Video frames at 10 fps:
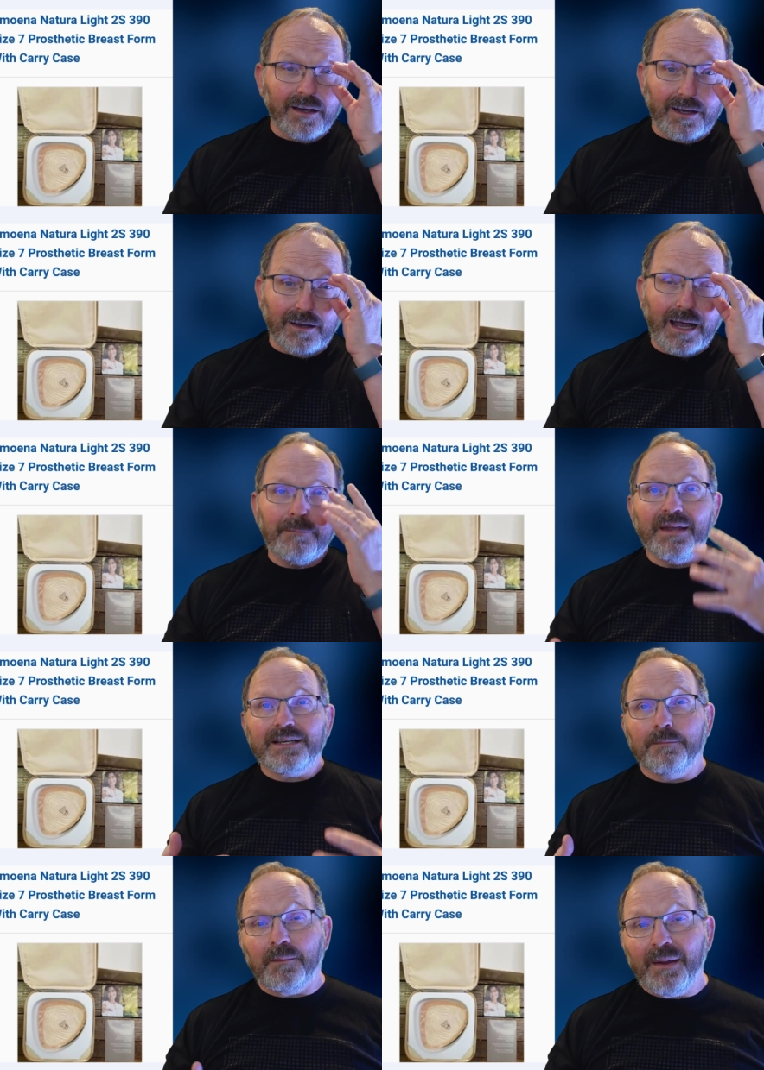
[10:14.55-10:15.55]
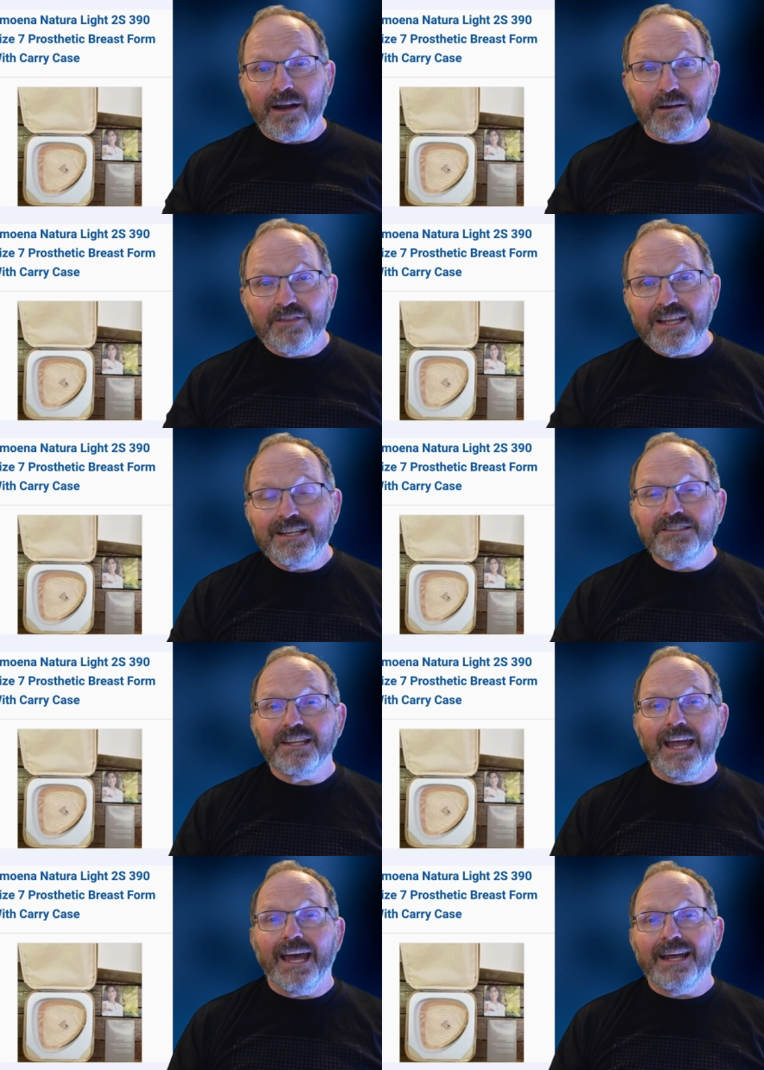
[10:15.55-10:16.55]
I picked up a pair of these
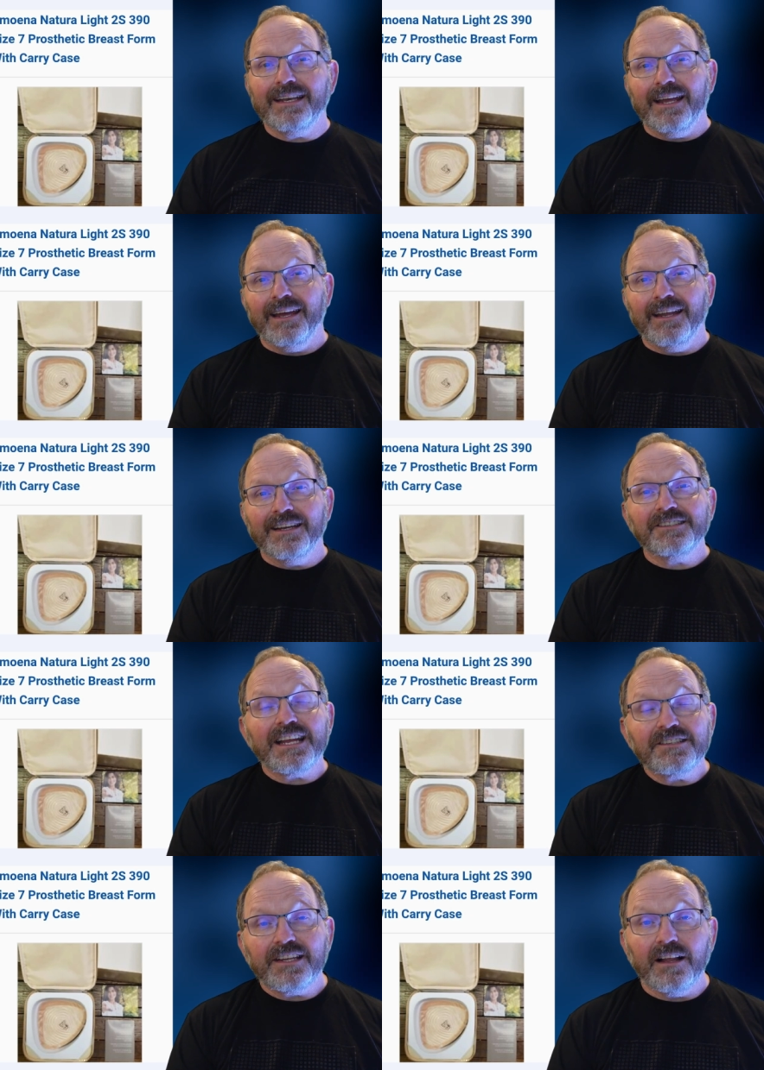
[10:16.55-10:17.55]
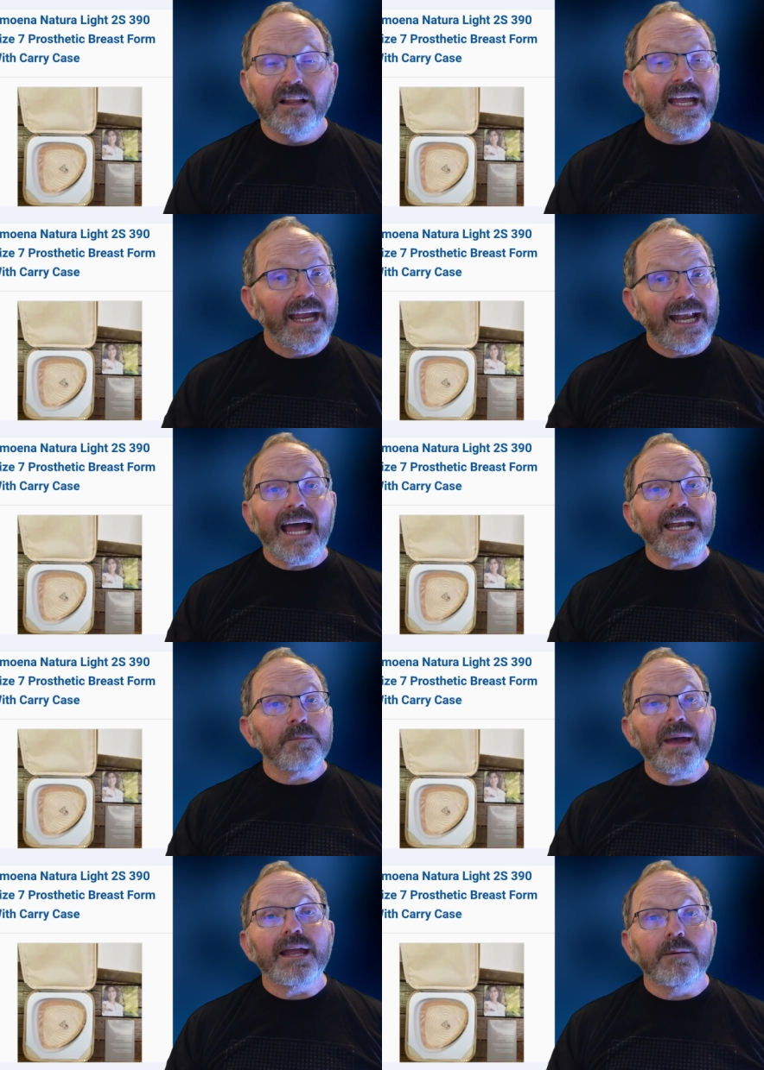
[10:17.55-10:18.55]
at an estate sale, and I had to
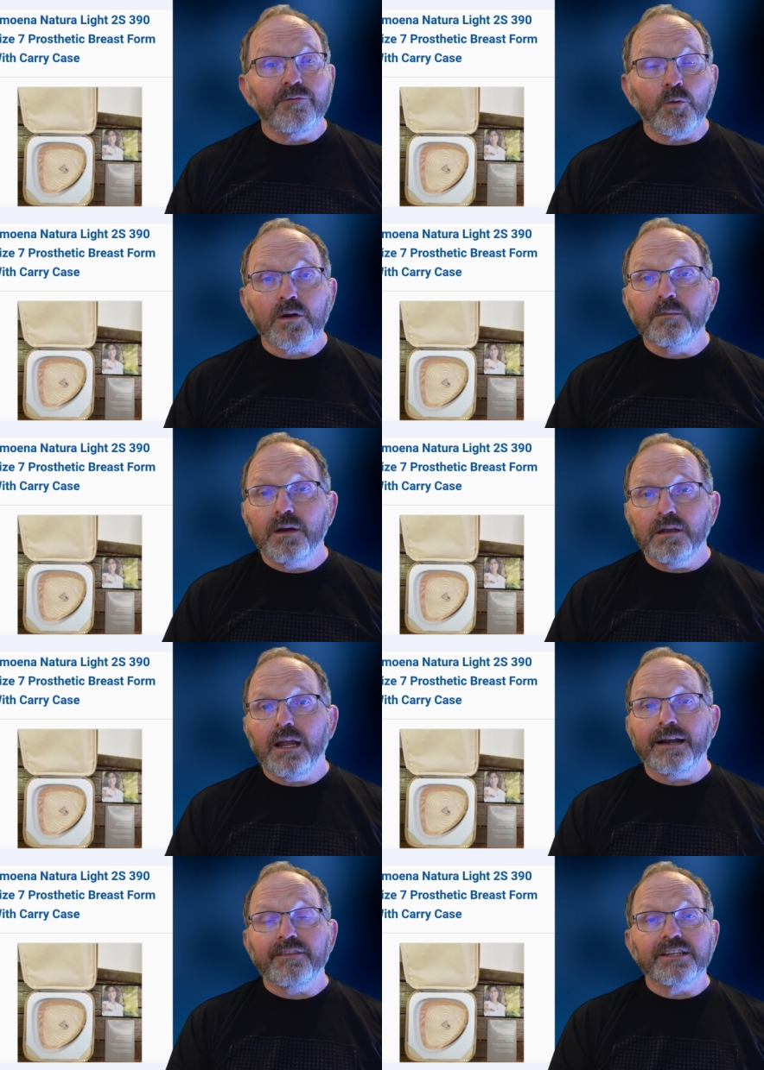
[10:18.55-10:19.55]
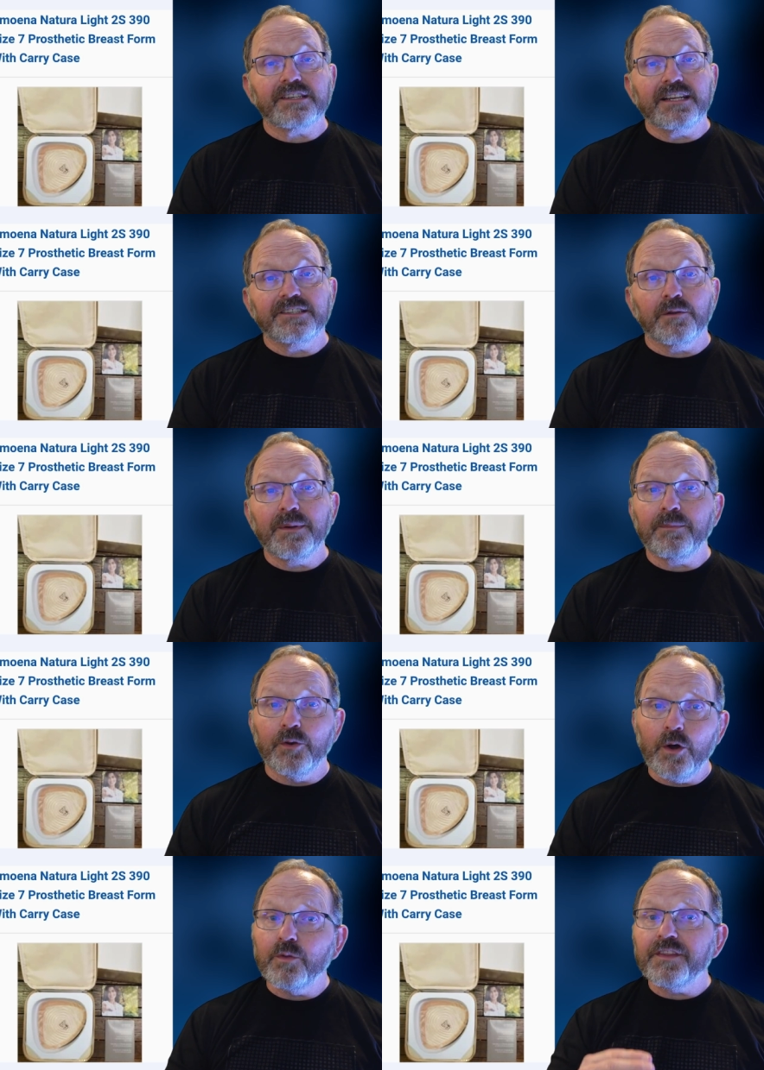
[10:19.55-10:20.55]
pay up for them. A lot of the estate sale people
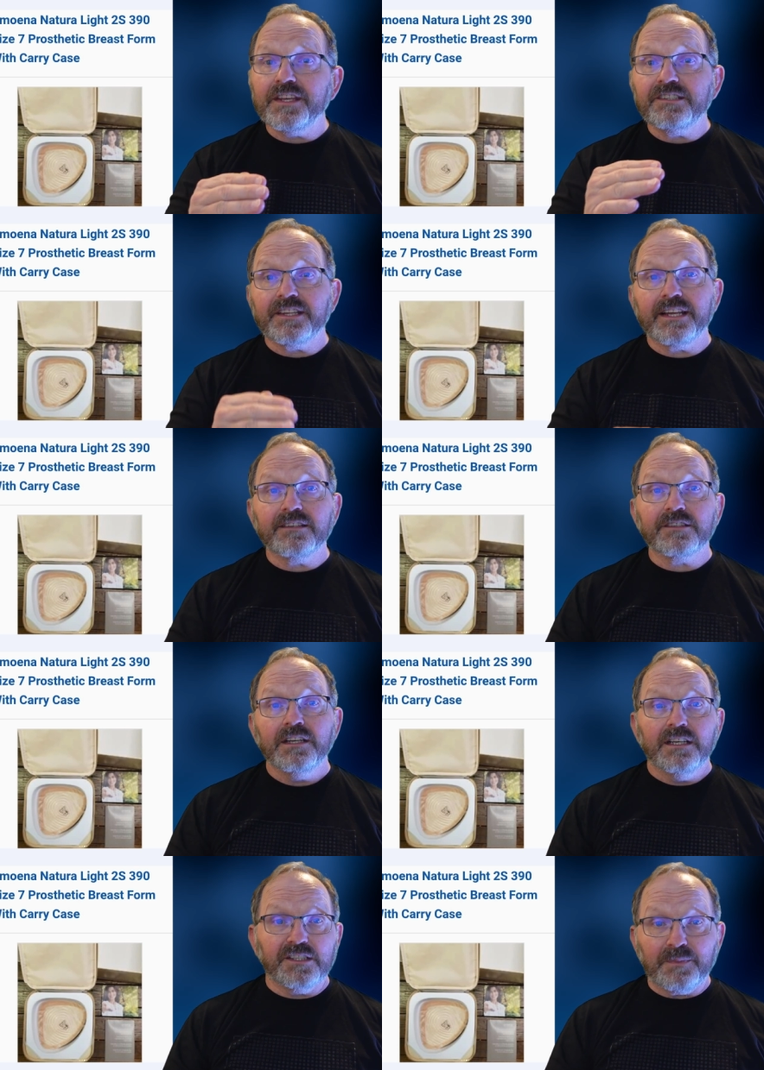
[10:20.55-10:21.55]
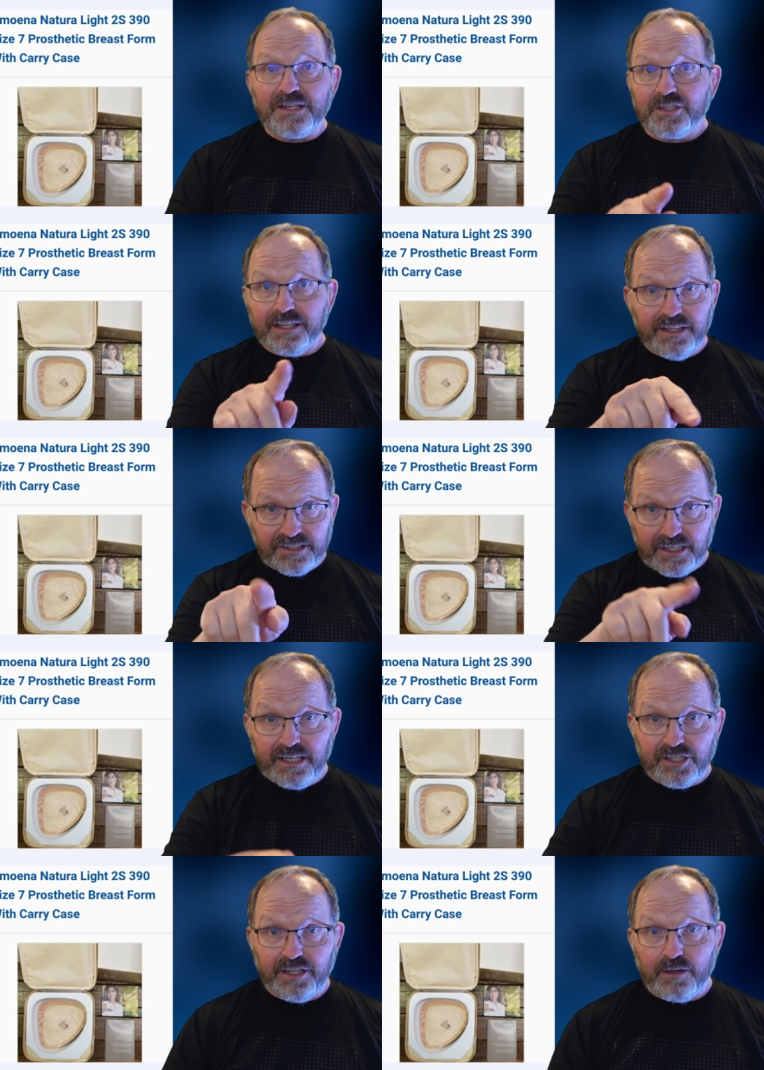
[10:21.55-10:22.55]
know that these things, especially in this
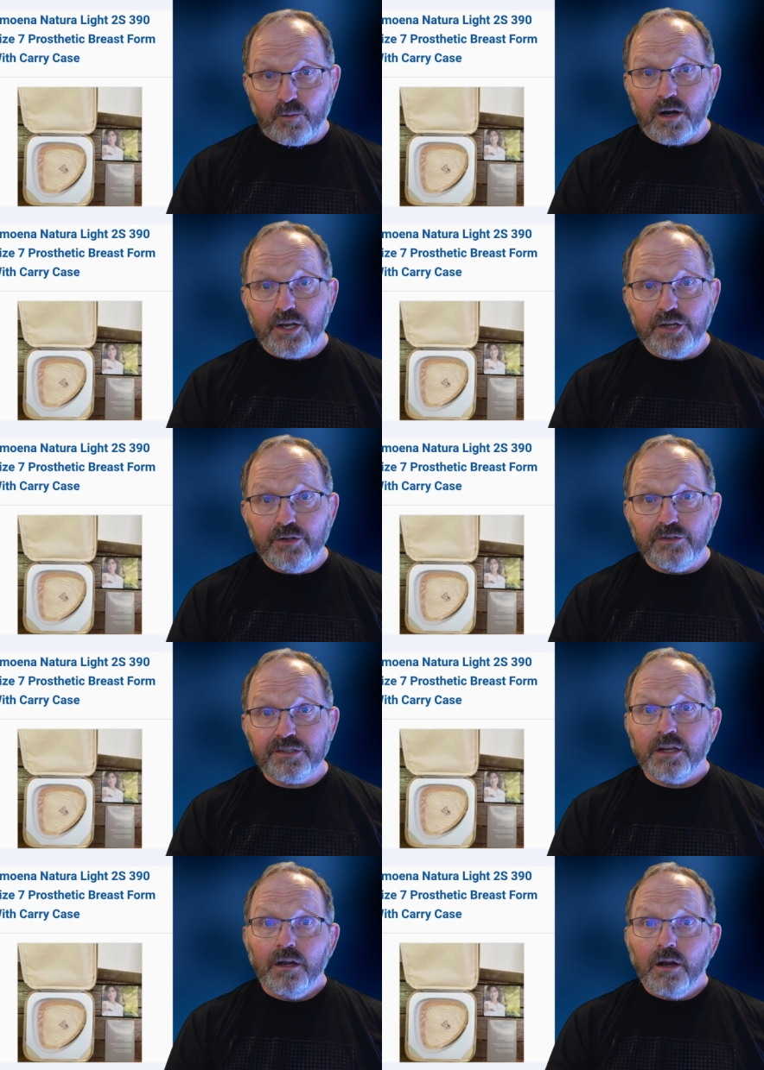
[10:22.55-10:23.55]
condition that were unused,